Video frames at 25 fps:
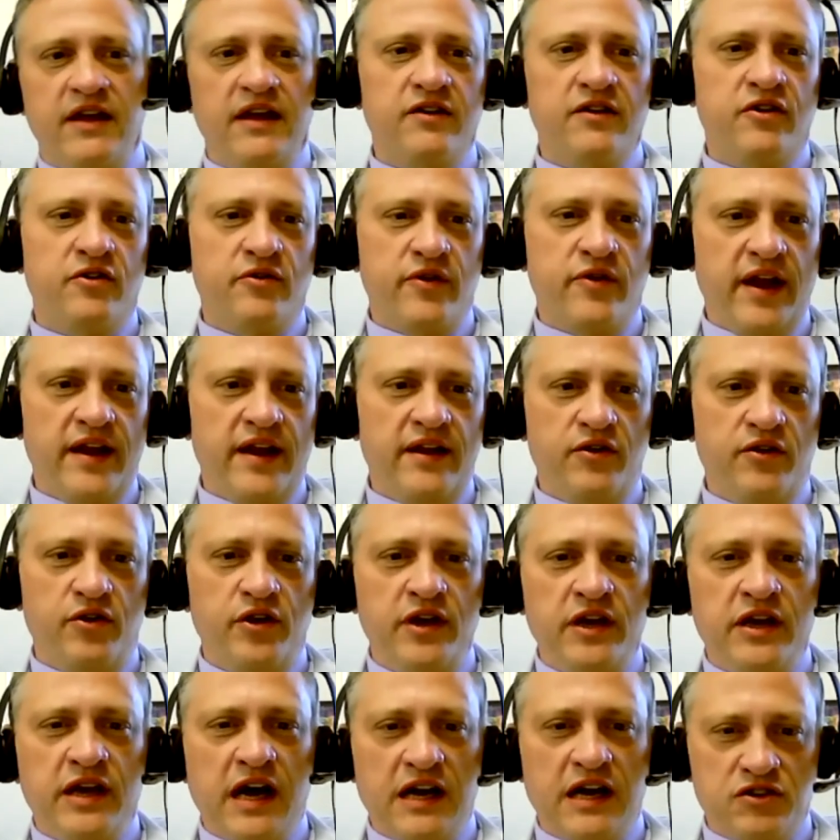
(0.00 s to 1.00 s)
create a
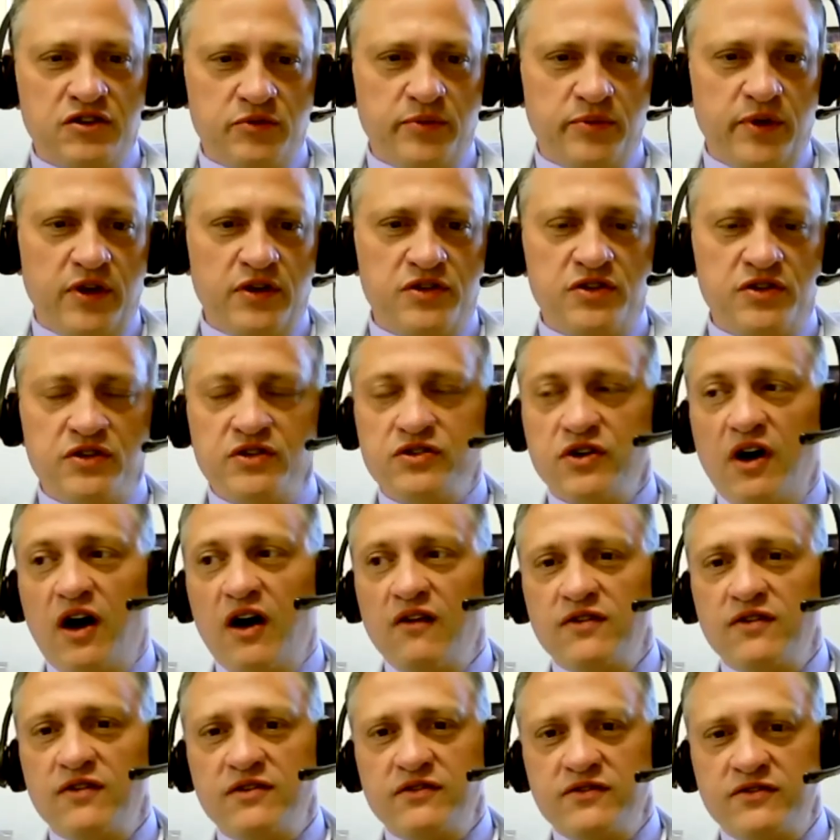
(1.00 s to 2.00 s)
unique contribution to all
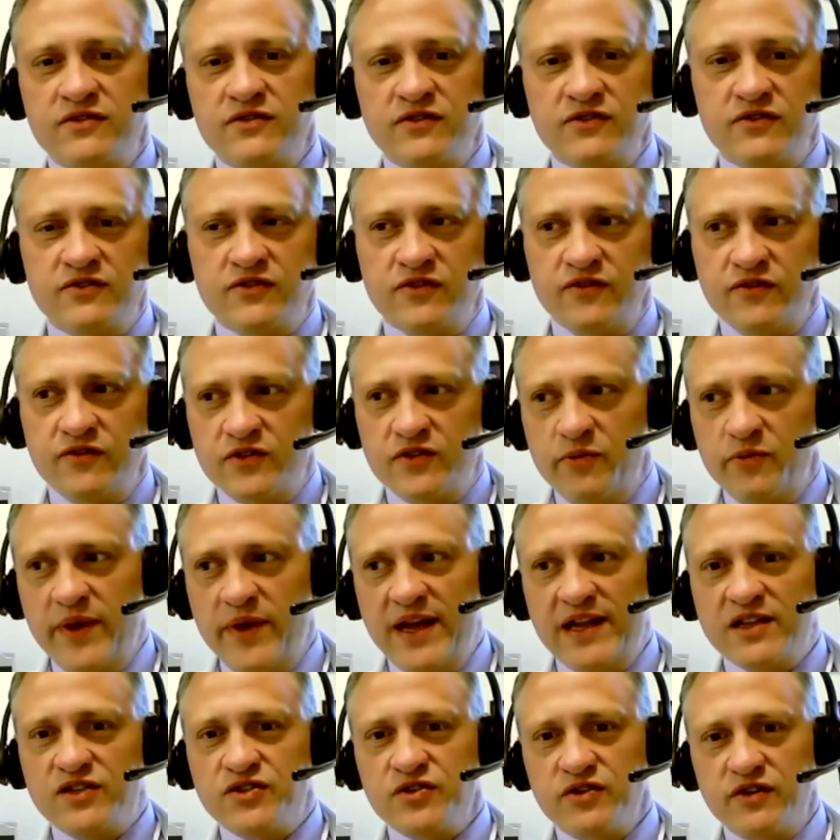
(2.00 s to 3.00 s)
to
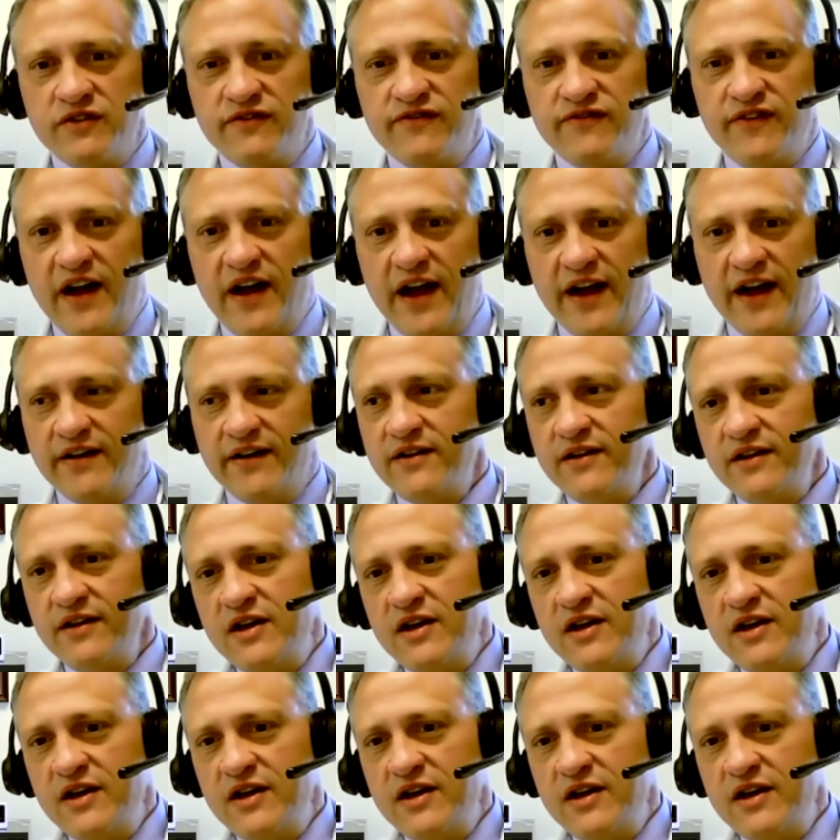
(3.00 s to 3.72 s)
being certified.